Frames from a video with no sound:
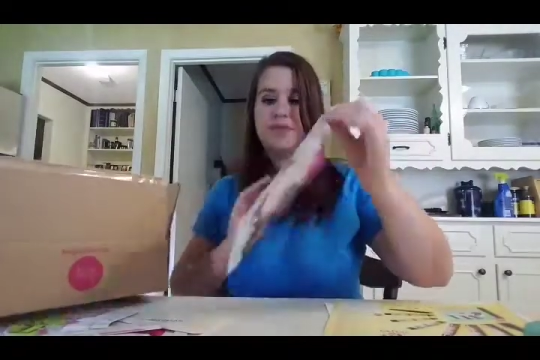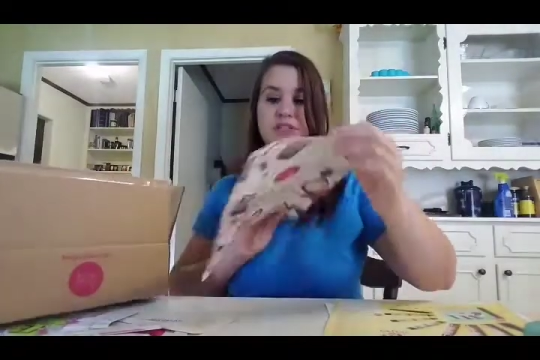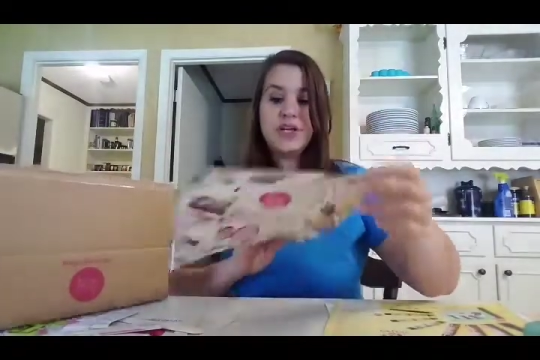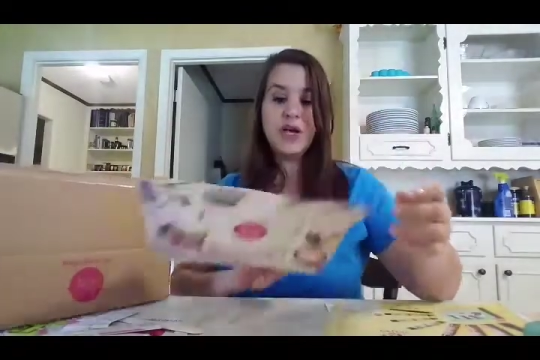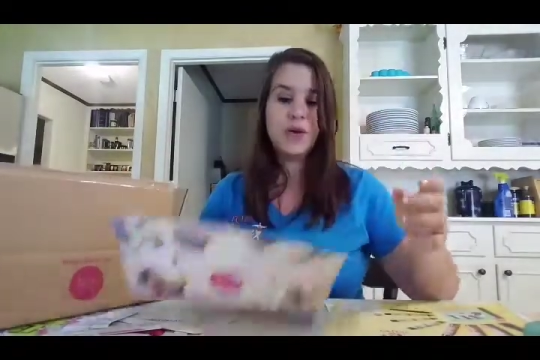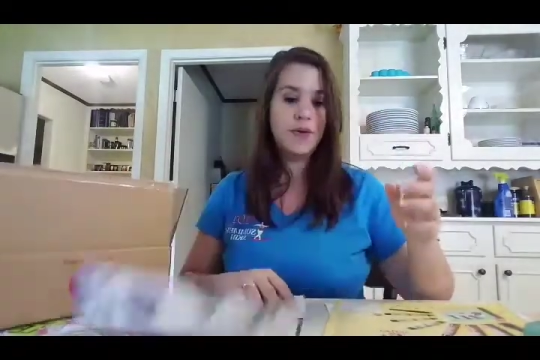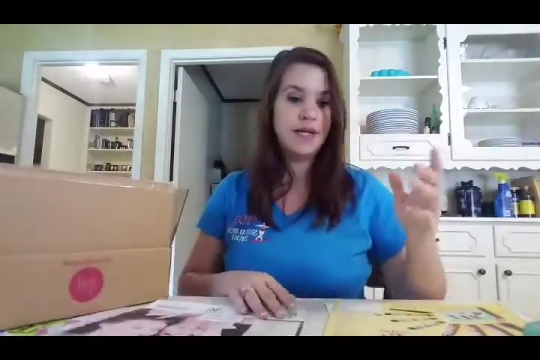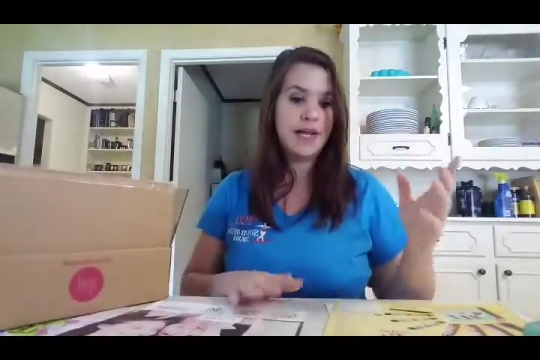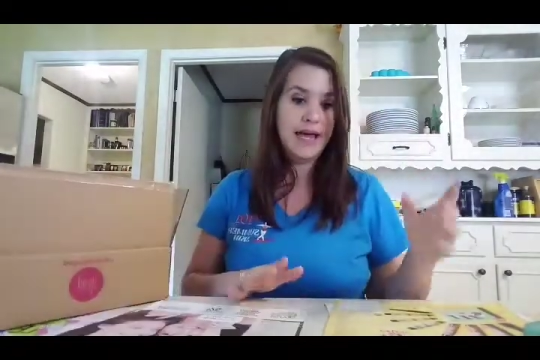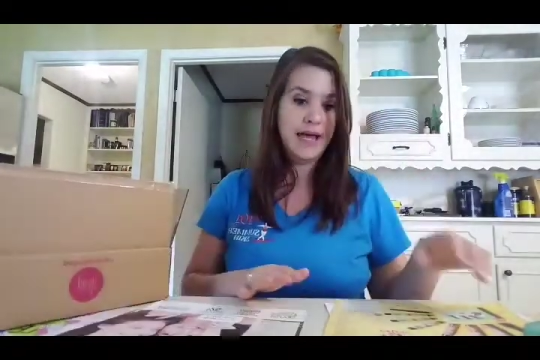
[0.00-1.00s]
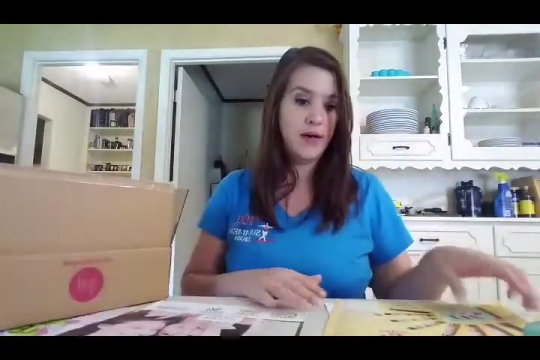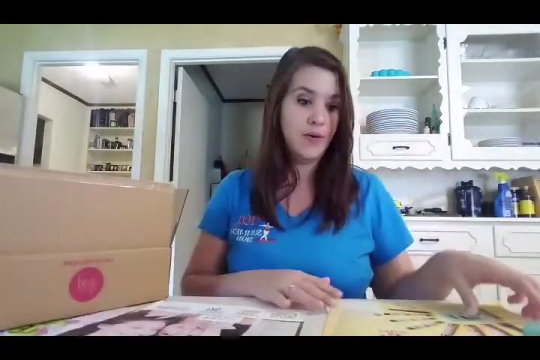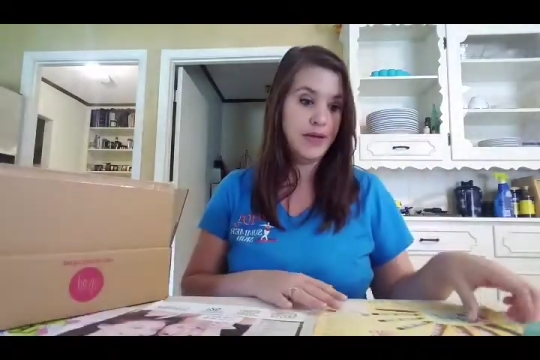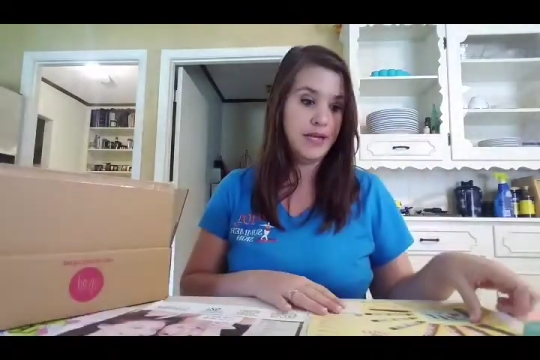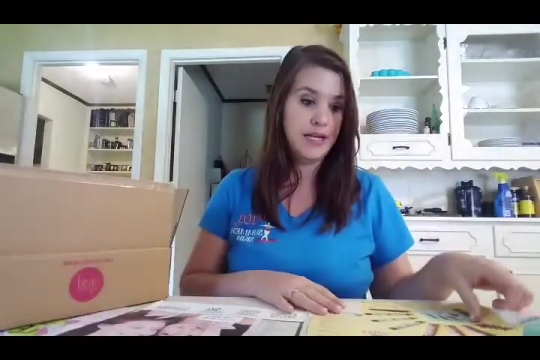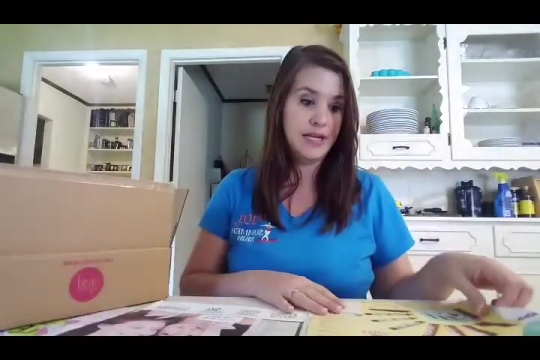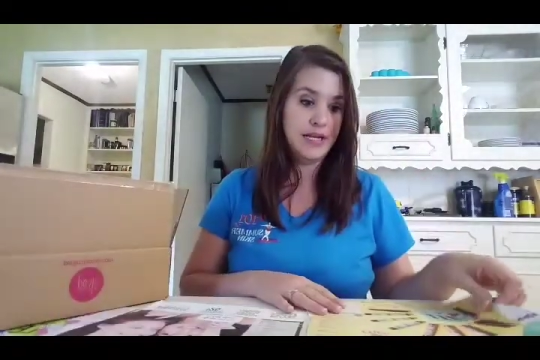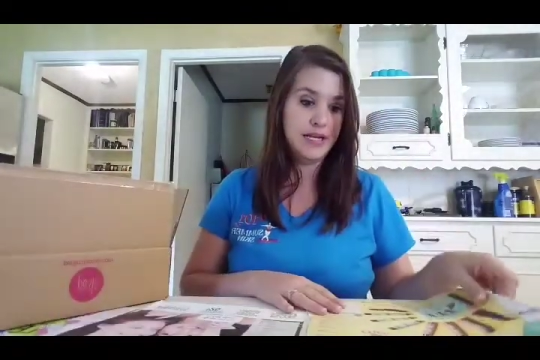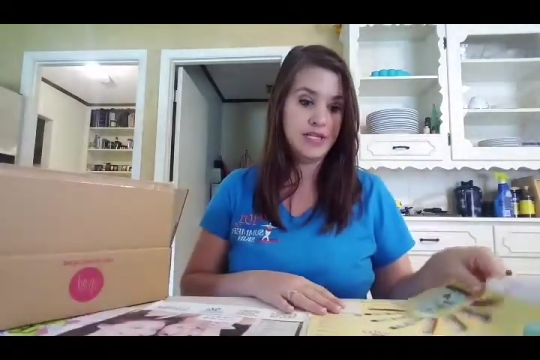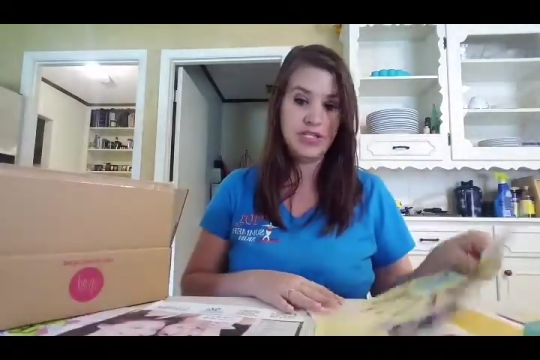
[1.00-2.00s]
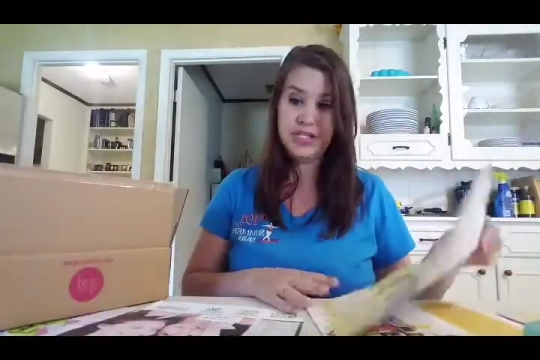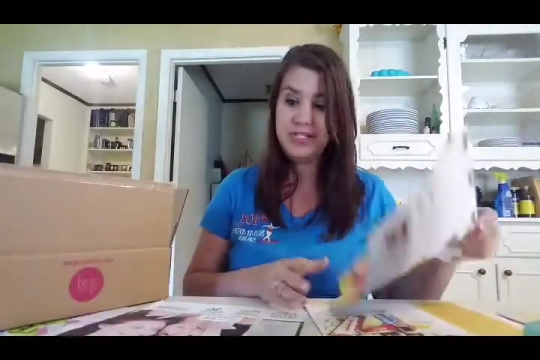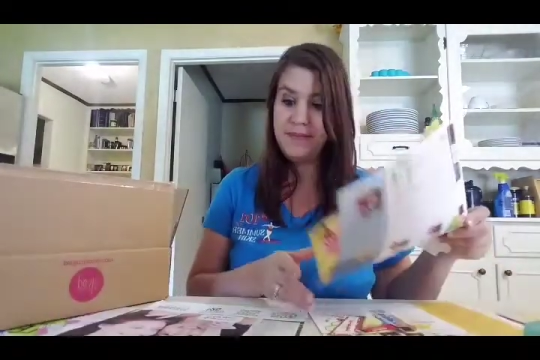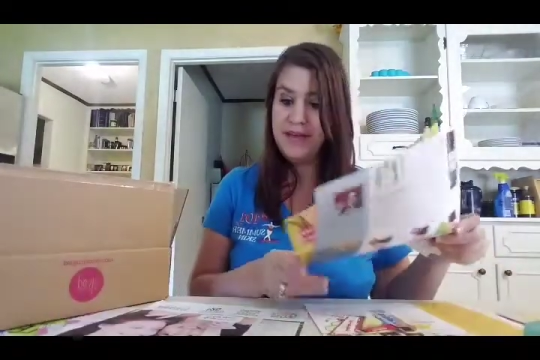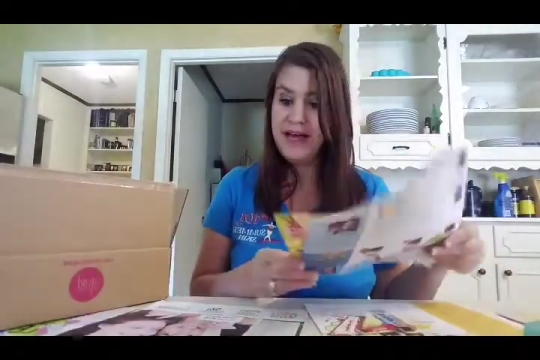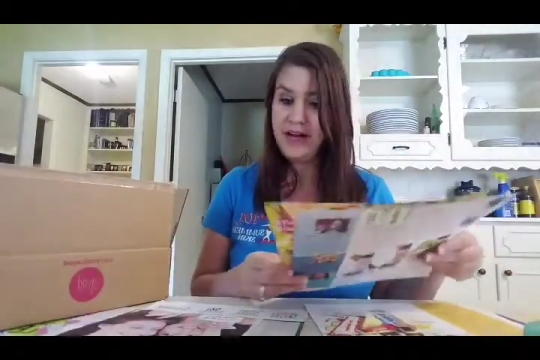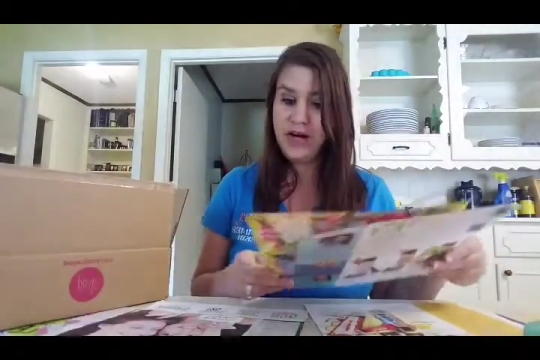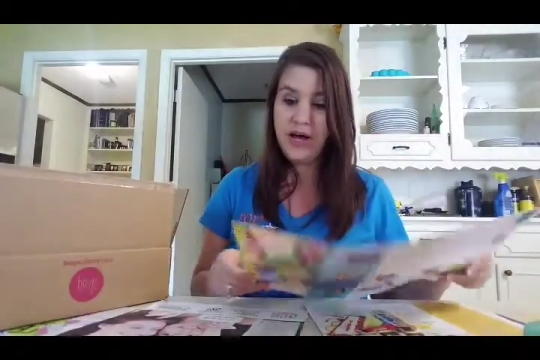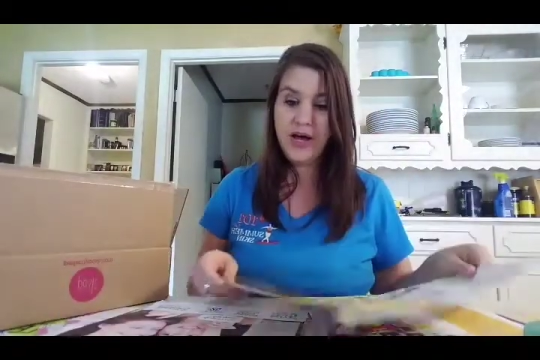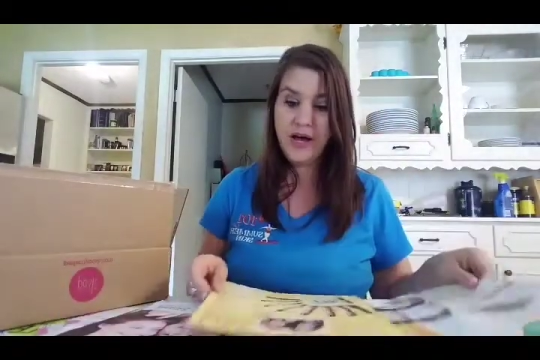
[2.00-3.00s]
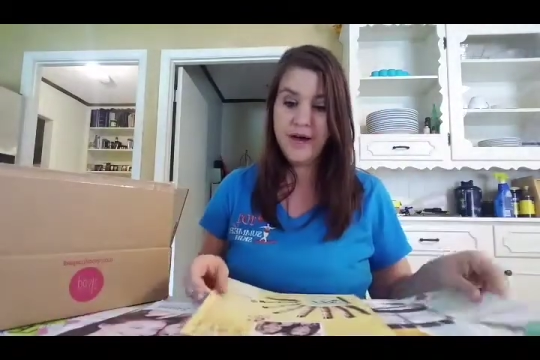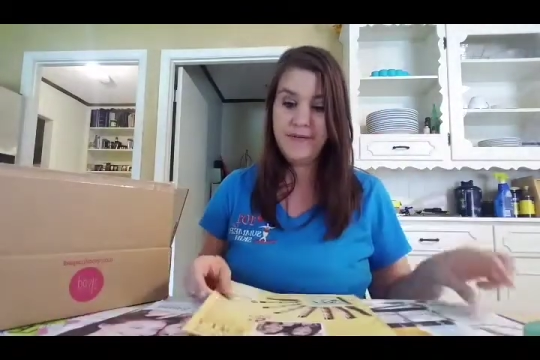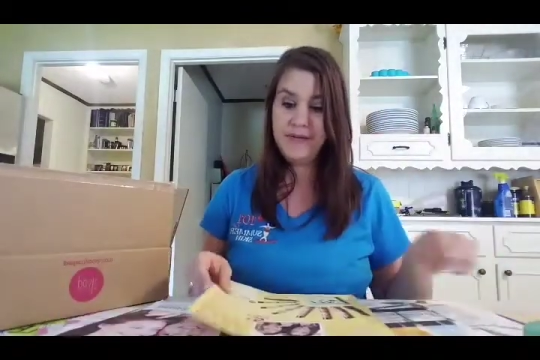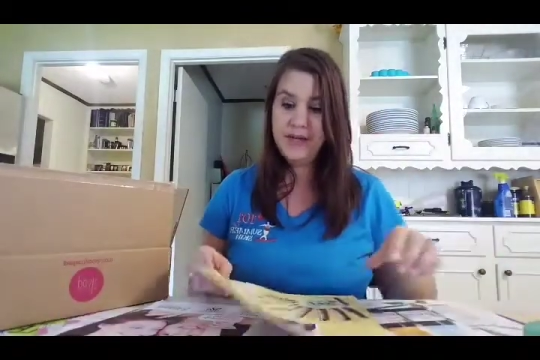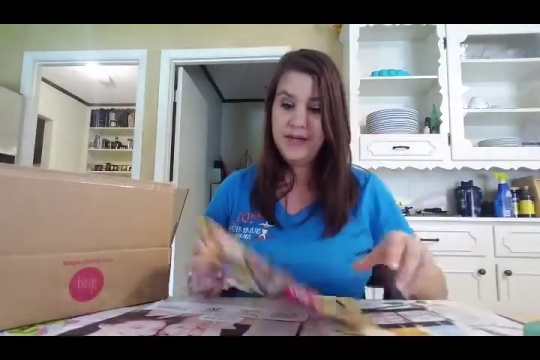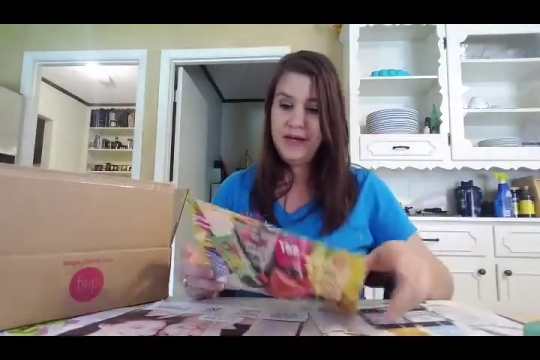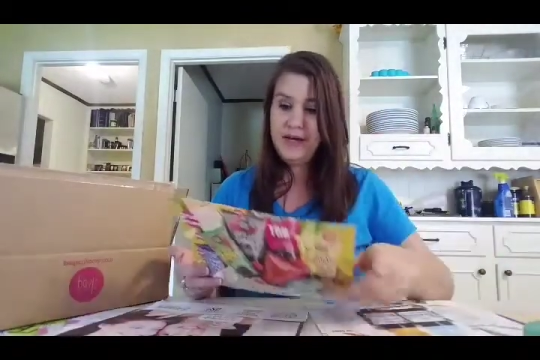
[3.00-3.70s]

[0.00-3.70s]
So now it is just a matter of,